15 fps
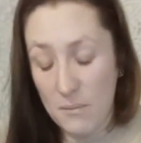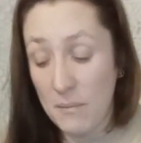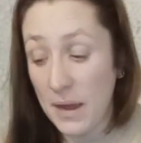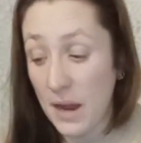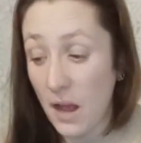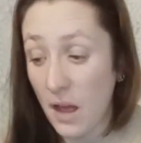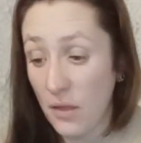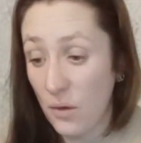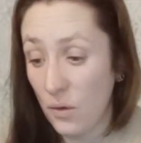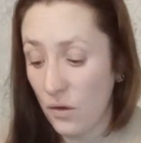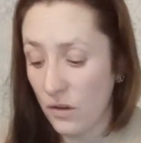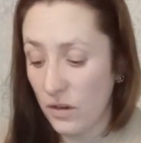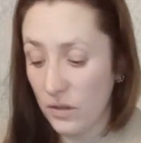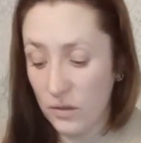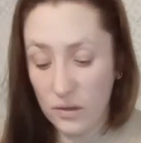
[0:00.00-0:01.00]
my other
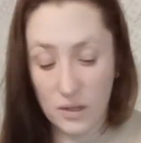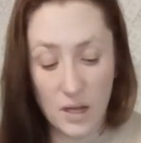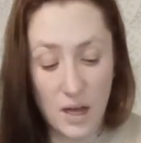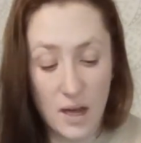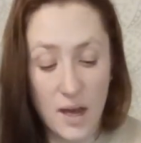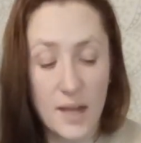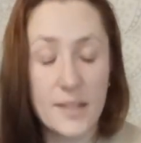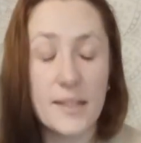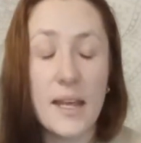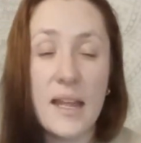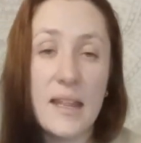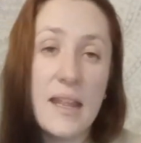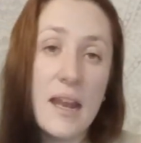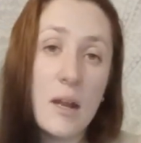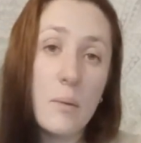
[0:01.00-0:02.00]
oracle cards
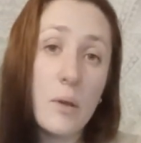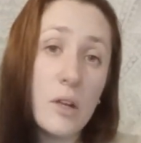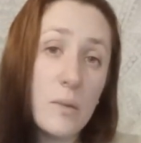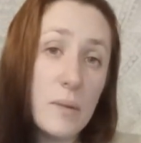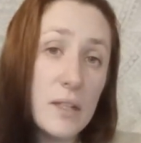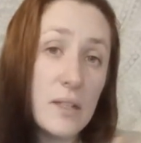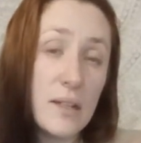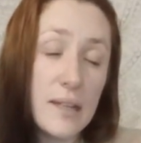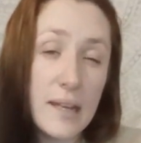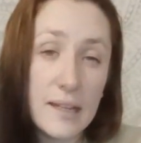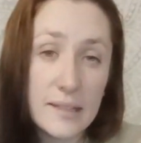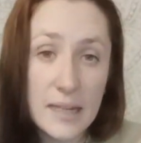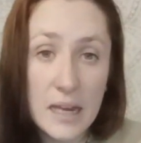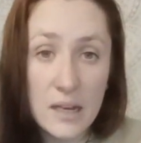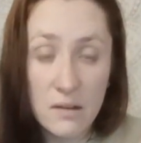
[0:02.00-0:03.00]
and then I'm going to be doing the
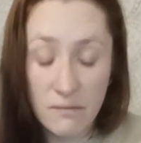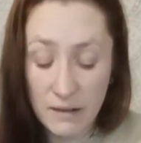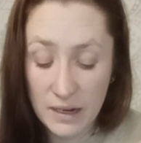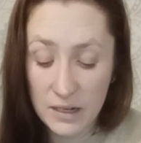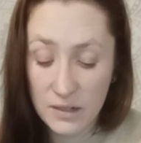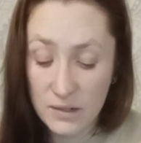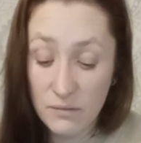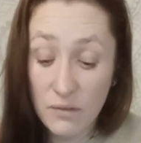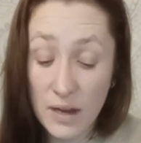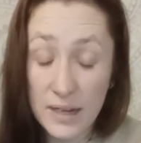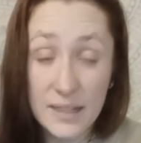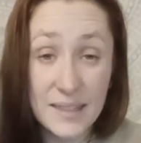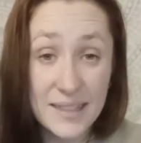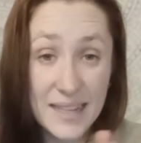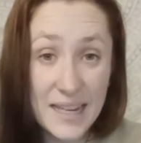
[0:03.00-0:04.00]
extended read
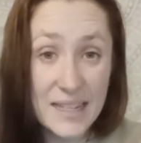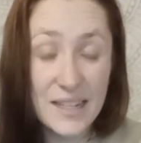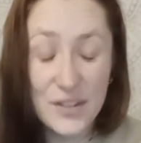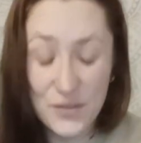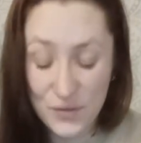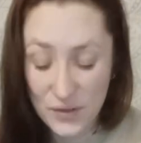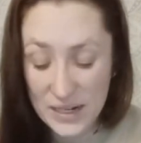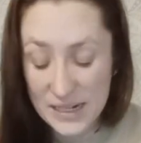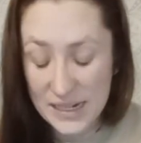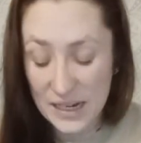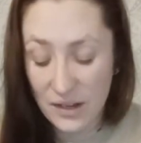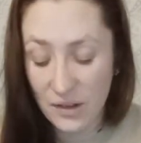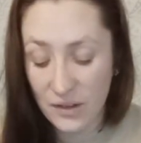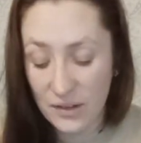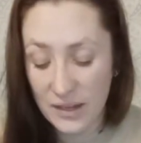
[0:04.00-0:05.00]
extended
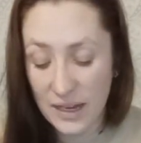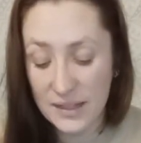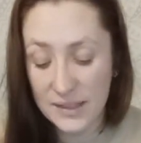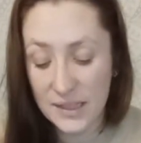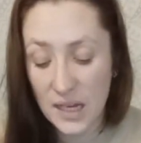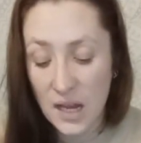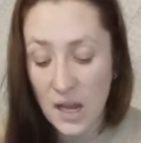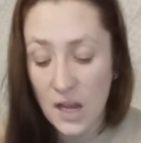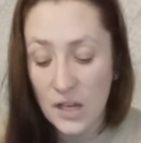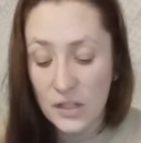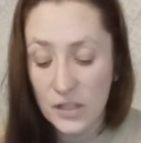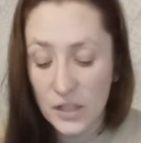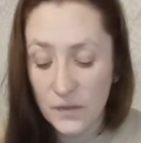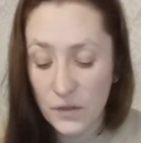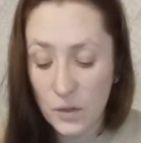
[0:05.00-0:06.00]
reading on this.
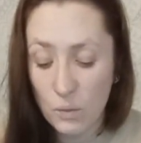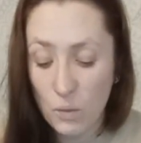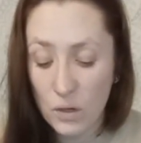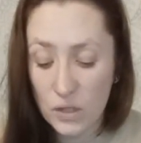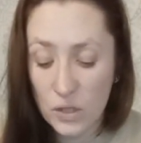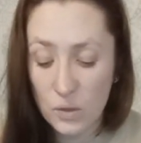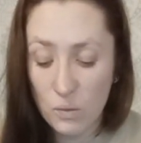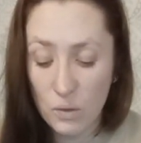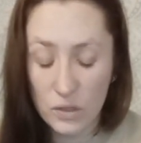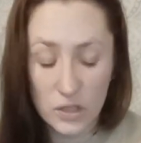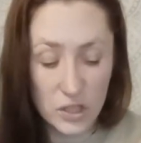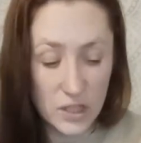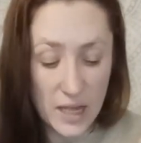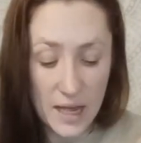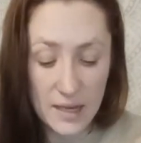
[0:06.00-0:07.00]
So if you want to
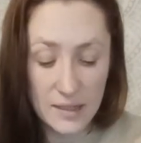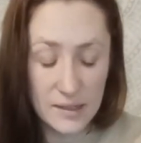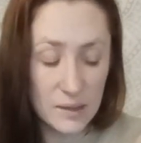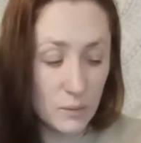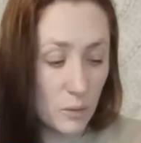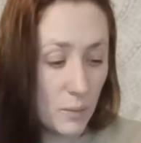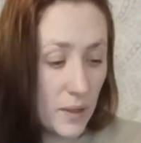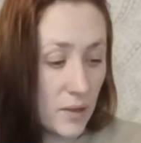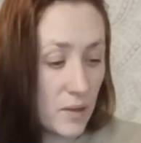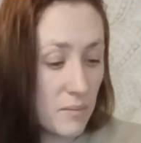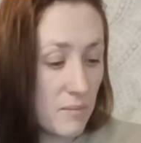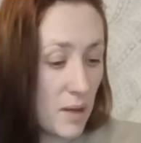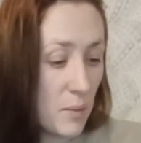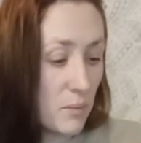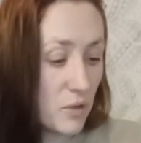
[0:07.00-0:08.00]
watch that, it will be on
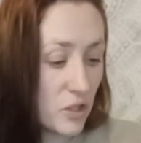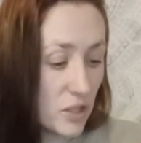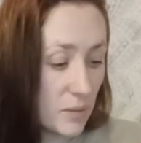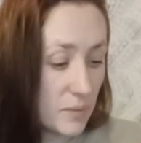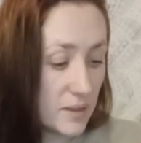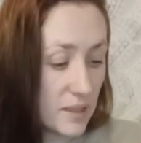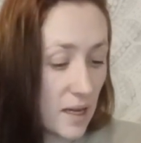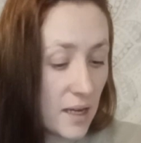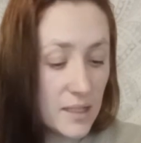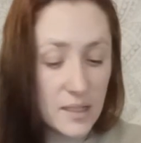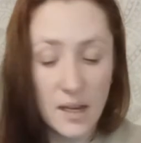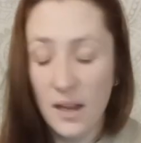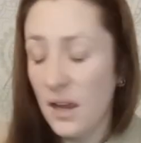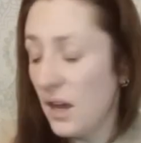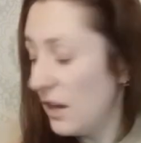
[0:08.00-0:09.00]
the membership
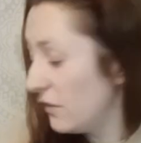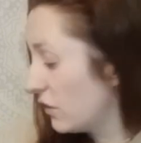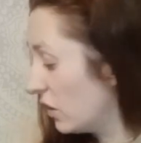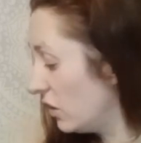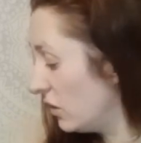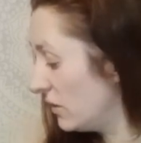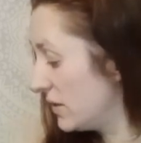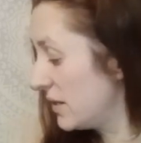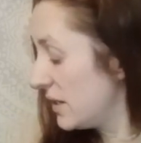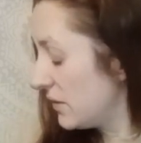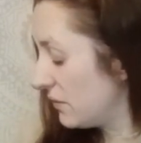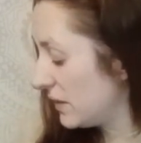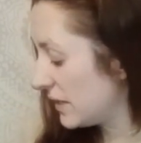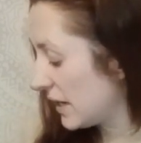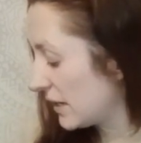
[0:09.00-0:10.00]
site. I've got loads of
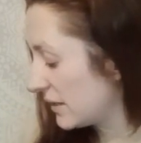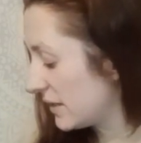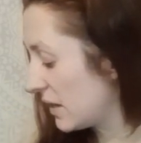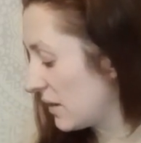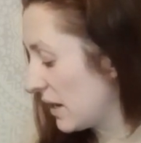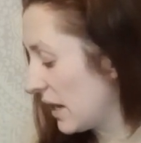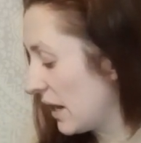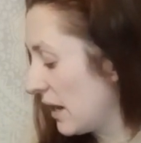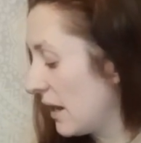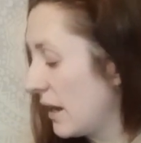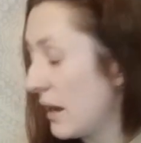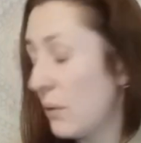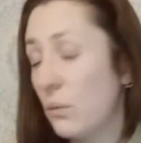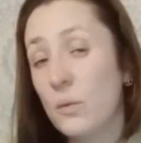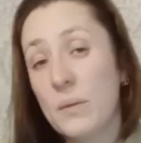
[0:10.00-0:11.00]
different decks down here
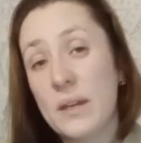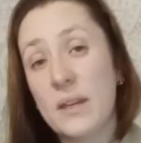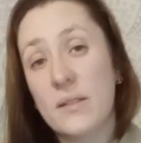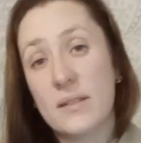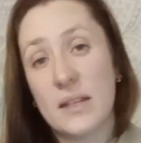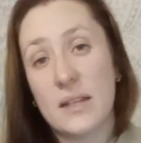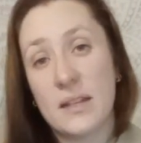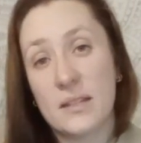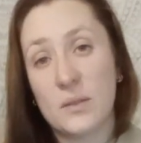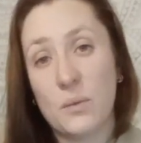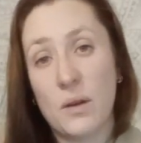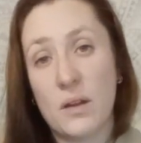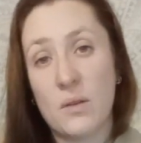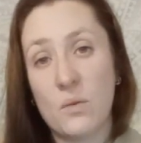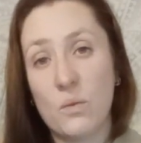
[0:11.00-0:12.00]
and I will be using this
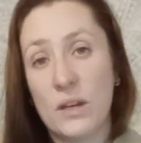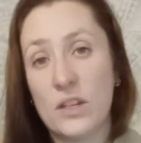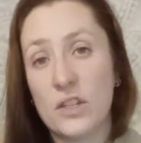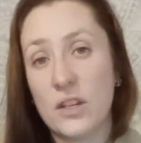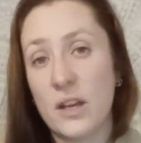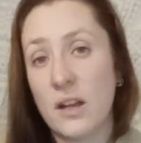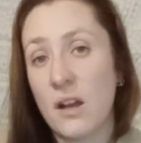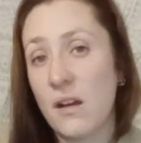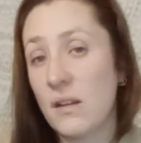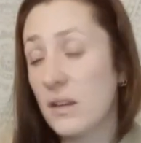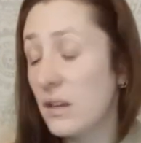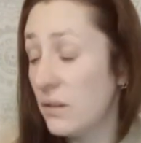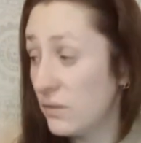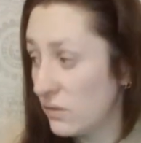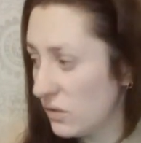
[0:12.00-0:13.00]
one, which I
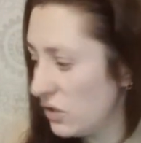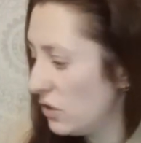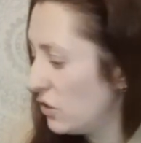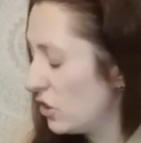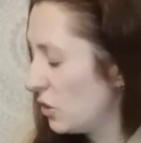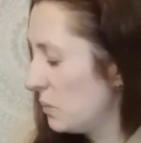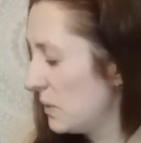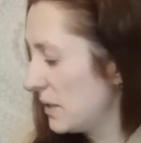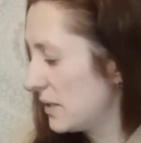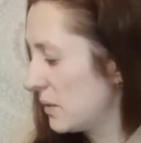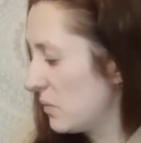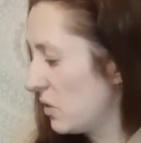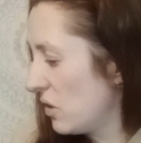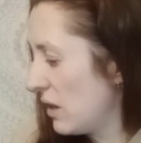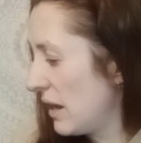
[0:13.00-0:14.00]
can't use on YouTube because
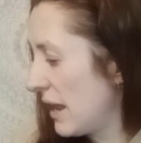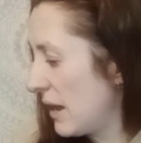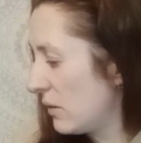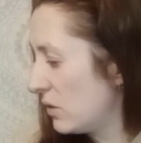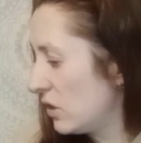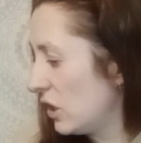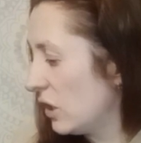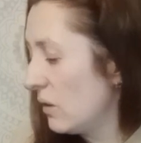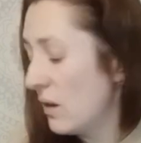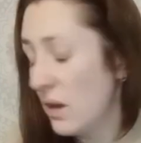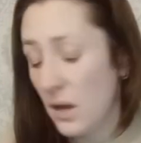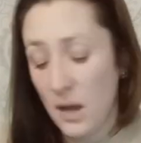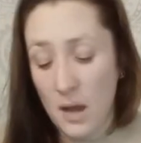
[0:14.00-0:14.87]
I'm not allowed to.